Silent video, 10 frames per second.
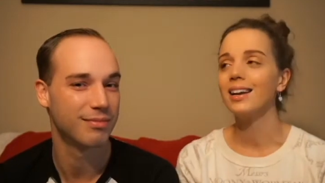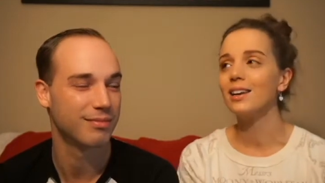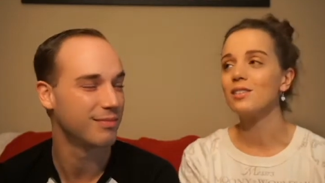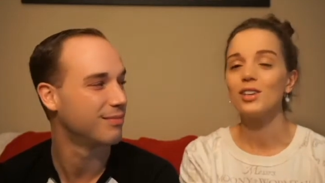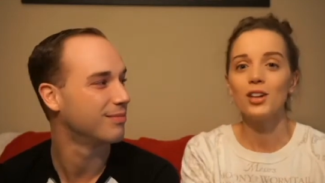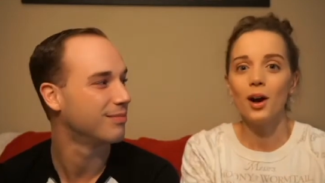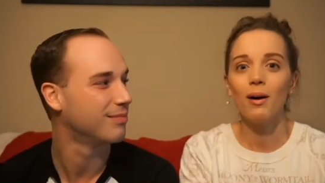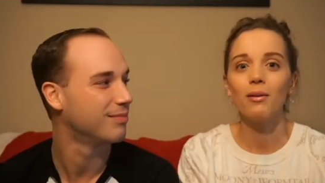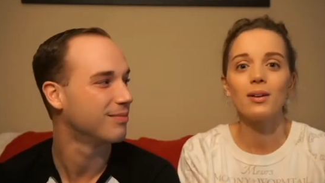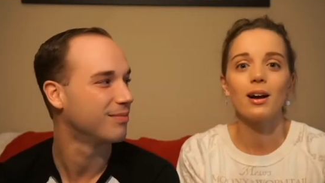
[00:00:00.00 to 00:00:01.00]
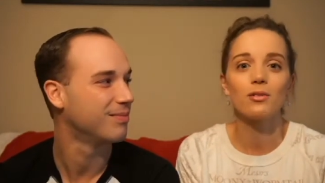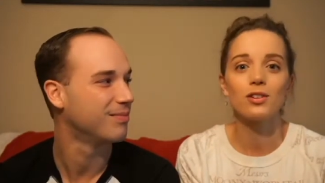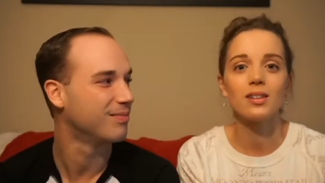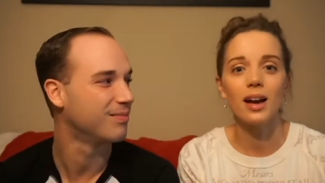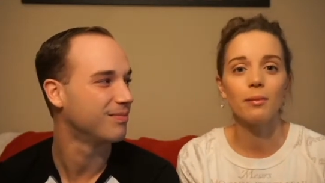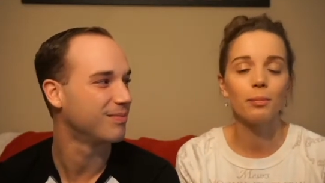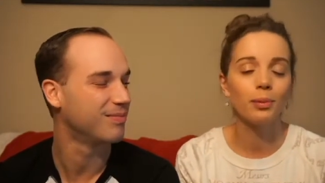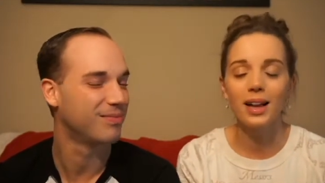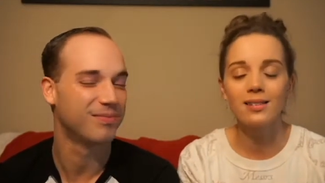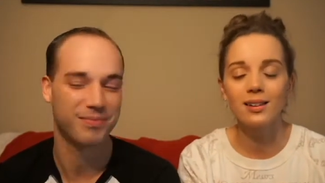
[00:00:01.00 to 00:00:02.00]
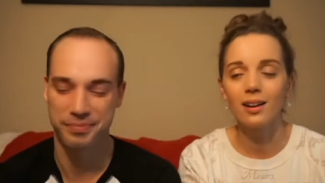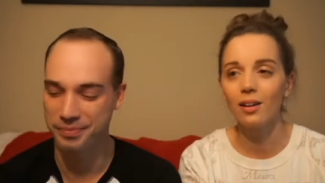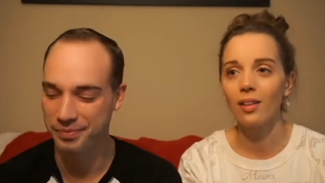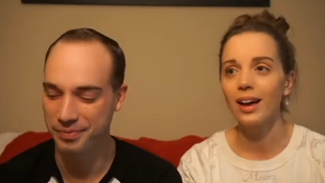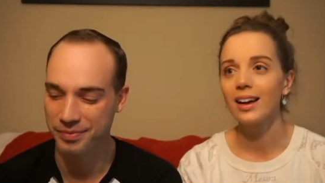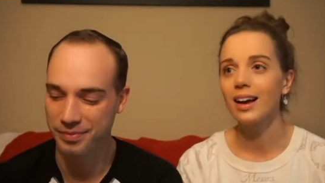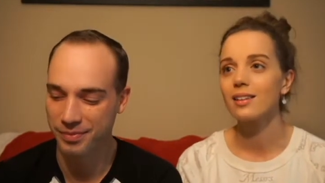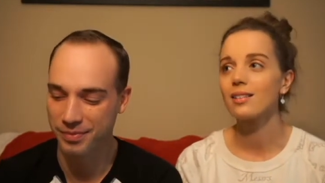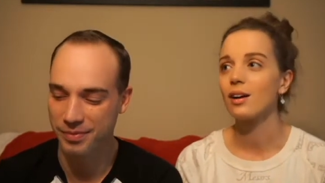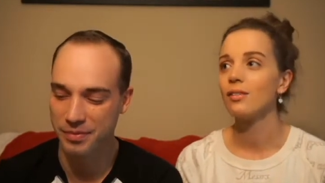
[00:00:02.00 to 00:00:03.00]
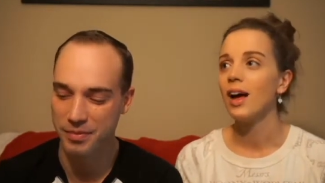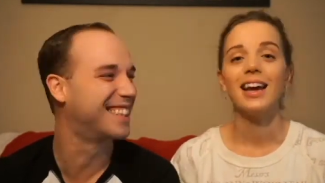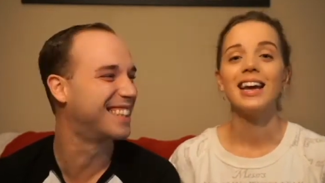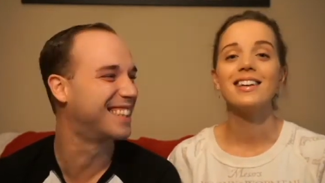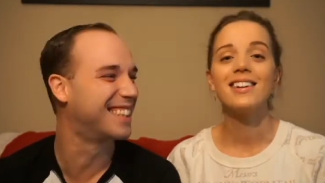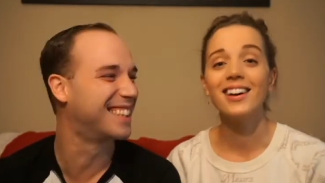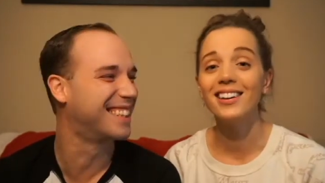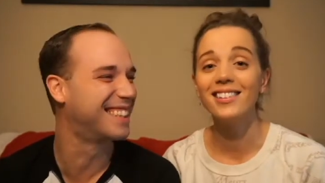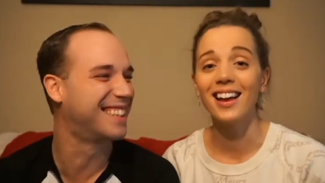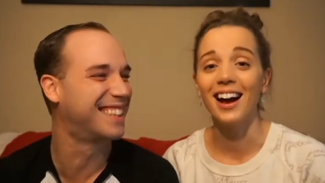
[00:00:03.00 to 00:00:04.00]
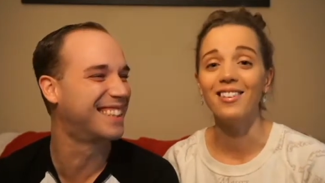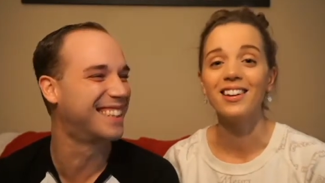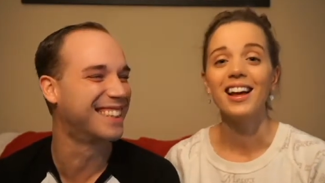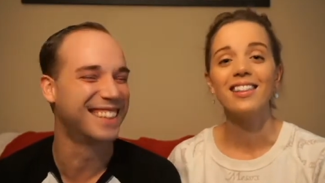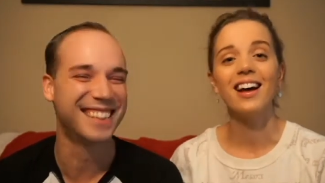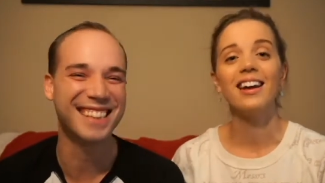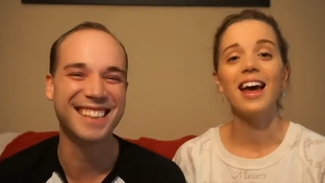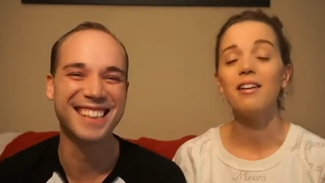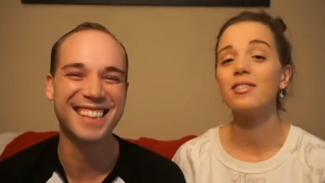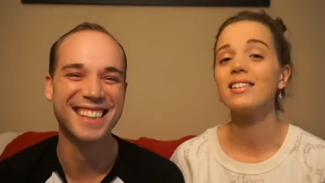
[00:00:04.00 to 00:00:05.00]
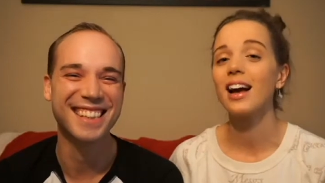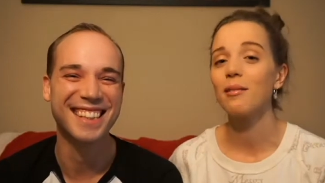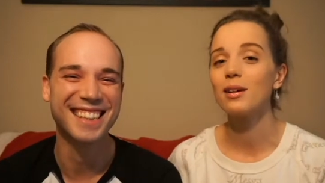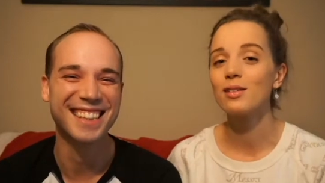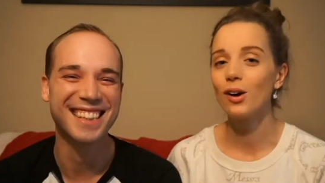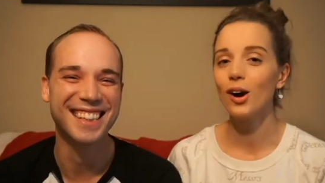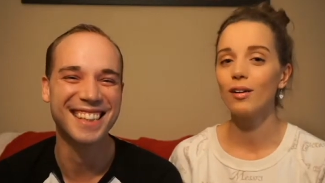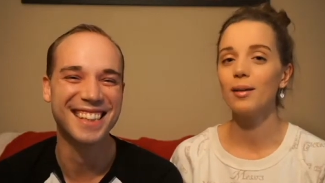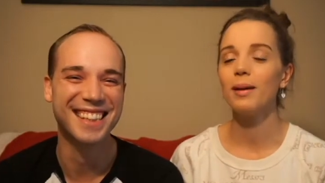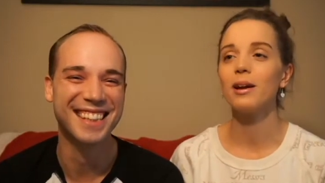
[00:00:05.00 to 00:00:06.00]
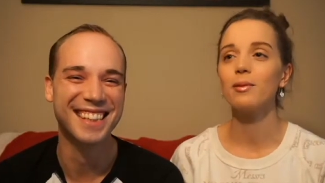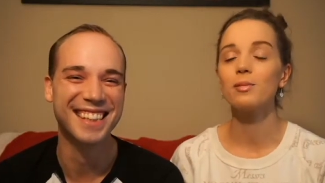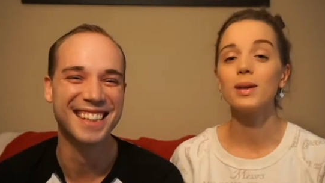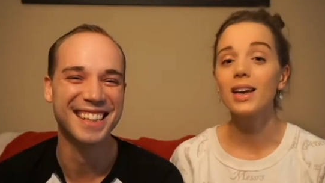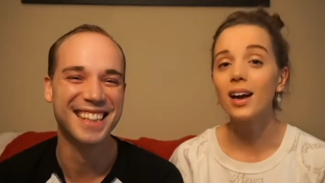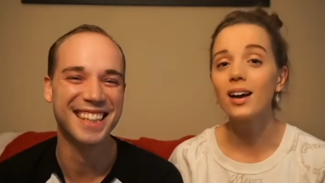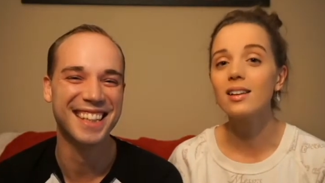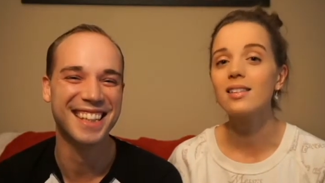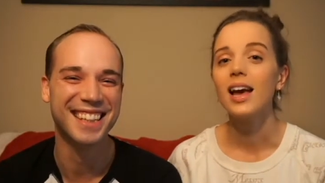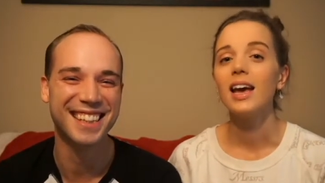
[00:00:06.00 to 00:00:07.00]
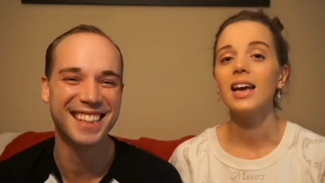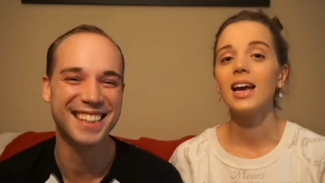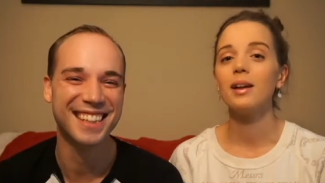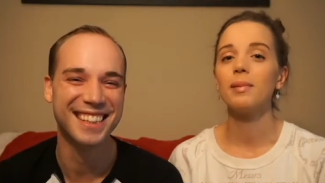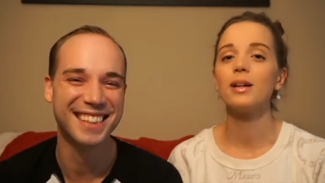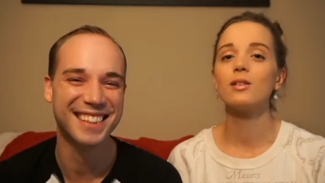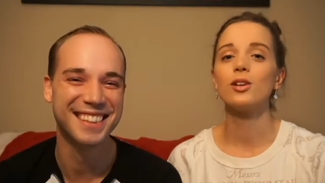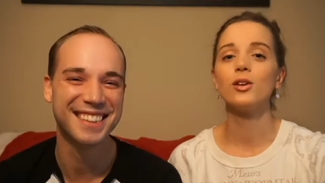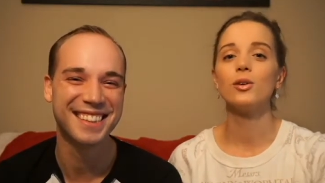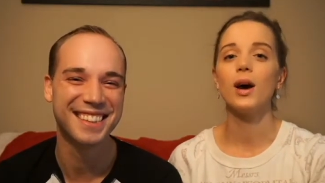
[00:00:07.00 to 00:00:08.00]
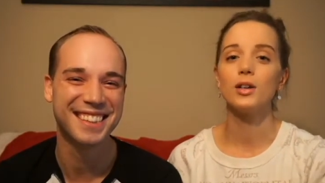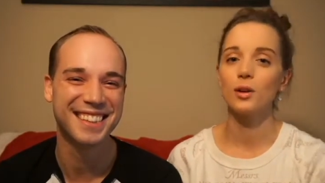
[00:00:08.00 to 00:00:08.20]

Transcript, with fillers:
Speaker 1: it's, I was just pleasant and all that kind of stuff. It turns out that every time I saw him, it was because he had been to a